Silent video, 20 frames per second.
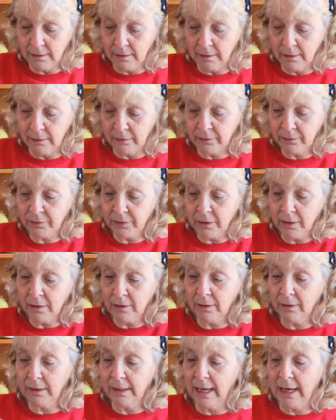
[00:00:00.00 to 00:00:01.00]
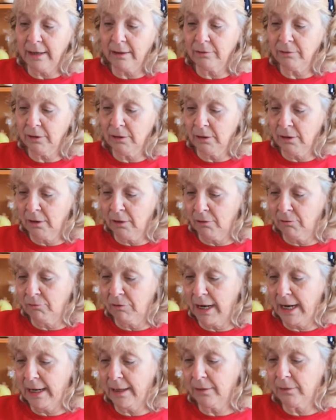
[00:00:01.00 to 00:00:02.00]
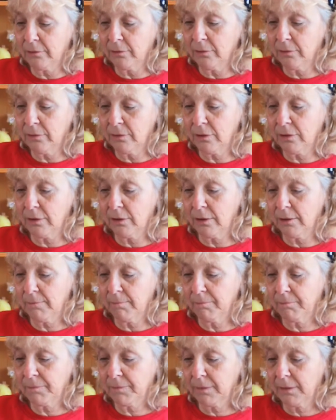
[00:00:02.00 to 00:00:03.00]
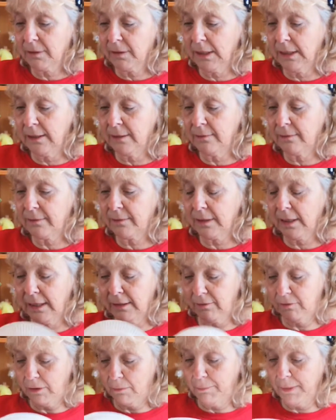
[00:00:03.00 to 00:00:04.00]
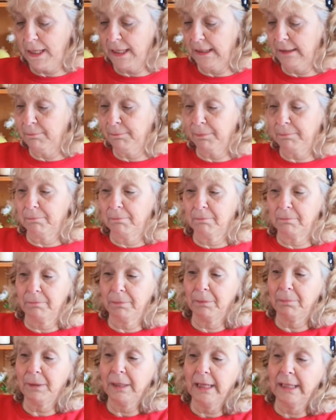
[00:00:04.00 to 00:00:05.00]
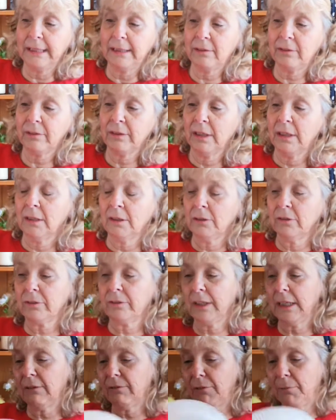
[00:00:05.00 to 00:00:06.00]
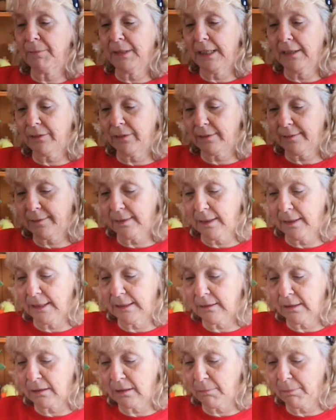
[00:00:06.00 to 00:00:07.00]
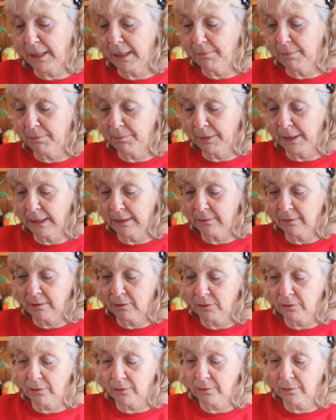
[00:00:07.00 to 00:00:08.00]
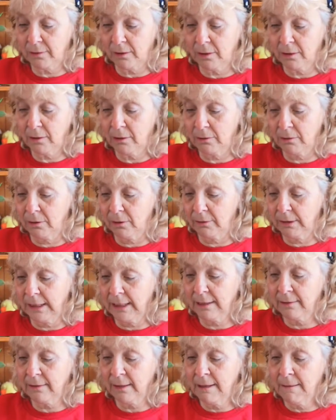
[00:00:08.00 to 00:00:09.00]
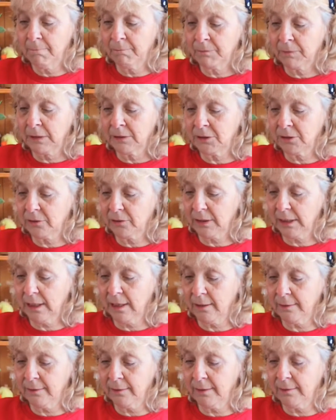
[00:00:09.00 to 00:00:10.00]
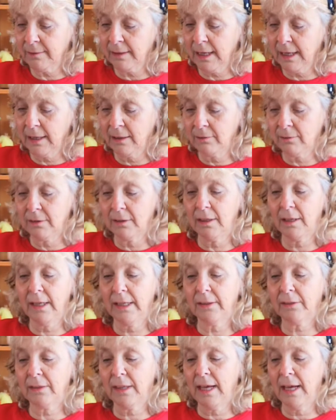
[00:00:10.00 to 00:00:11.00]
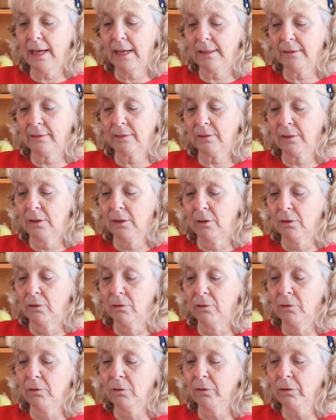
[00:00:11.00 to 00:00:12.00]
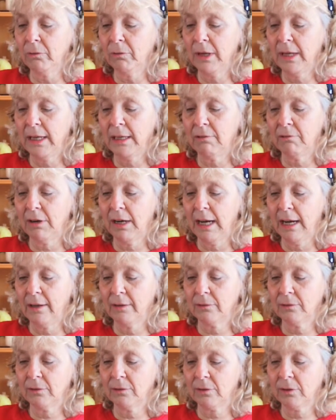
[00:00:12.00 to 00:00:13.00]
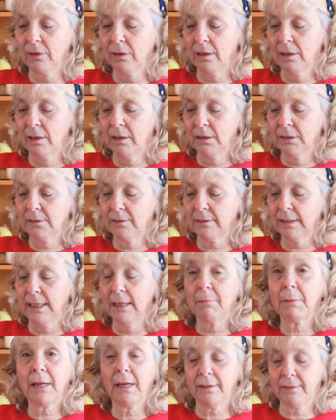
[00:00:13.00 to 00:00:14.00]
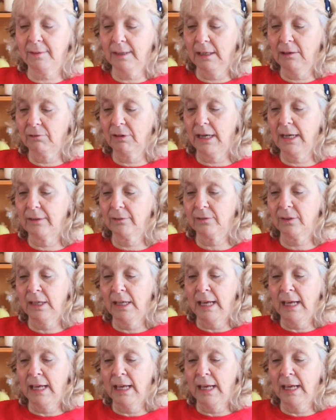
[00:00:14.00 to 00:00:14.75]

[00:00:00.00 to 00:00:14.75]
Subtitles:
a circle out round the inside of the paper plate. You'll see it from the other side that the paper plate's got a circle on it. Just cut it out like that all the way round. Just keep cutting round